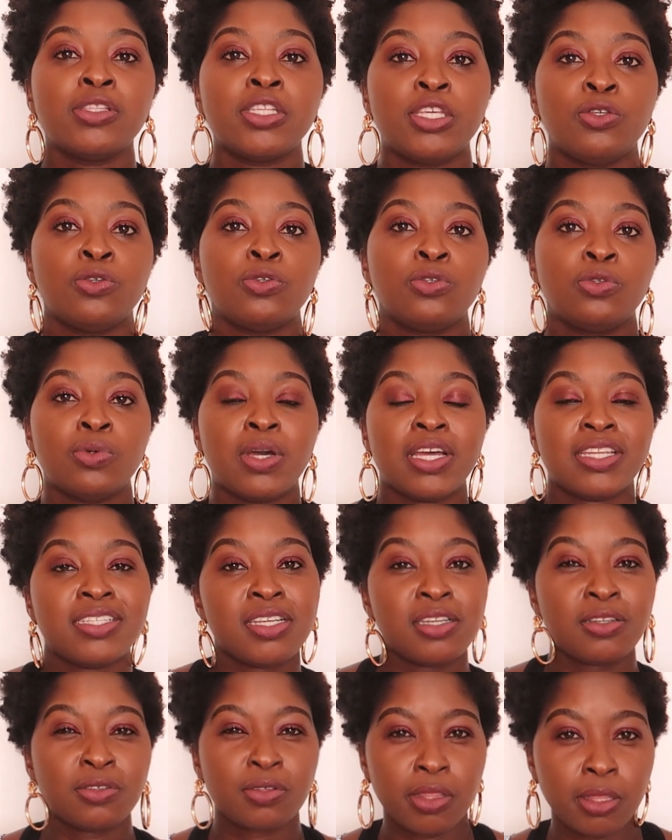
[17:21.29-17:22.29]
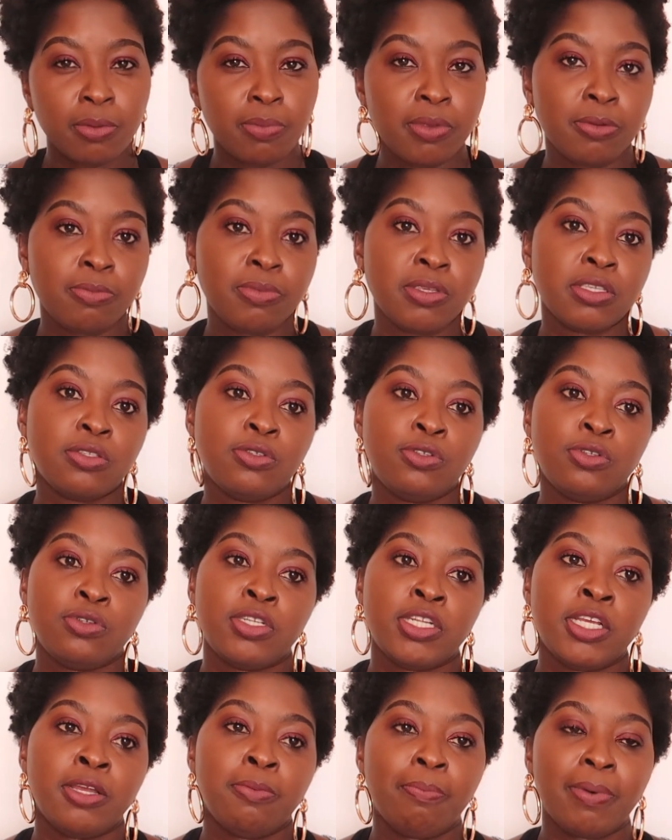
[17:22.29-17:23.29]
they used to attend to the babies
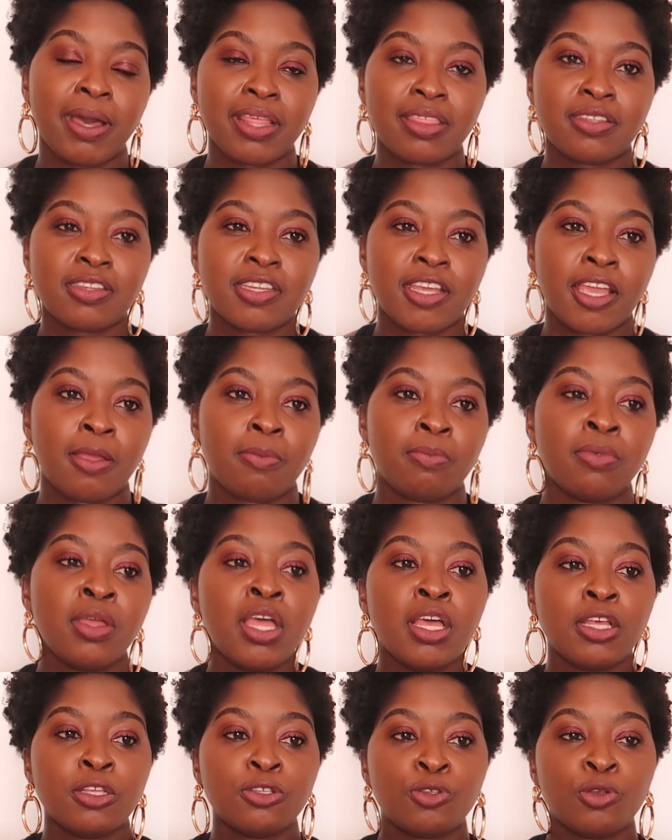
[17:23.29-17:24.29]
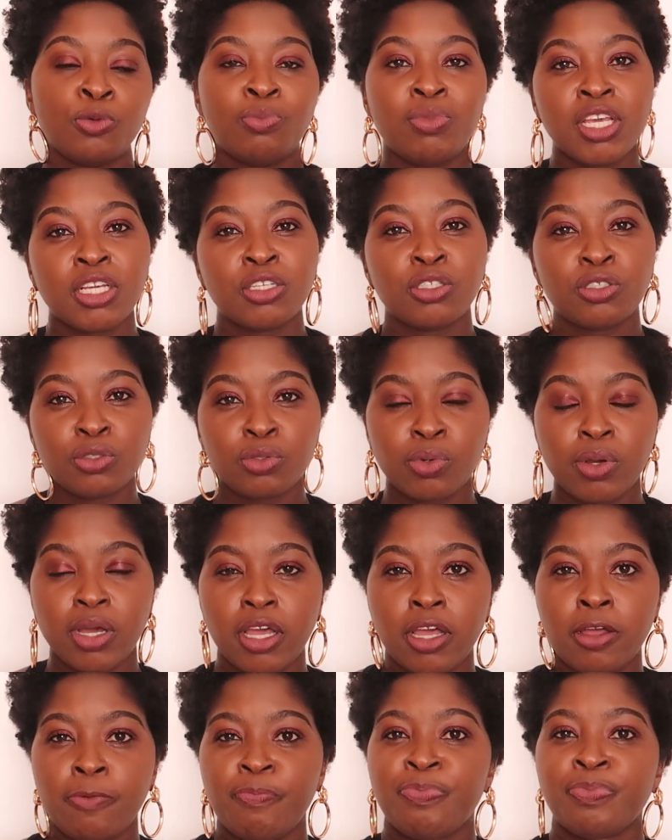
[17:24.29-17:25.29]
during birth time, so make
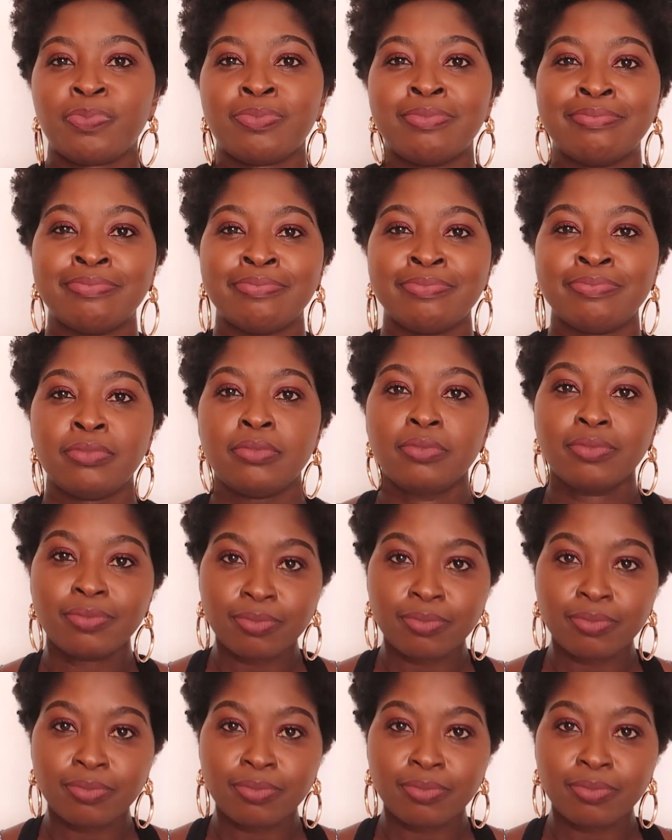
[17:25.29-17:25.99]
sure you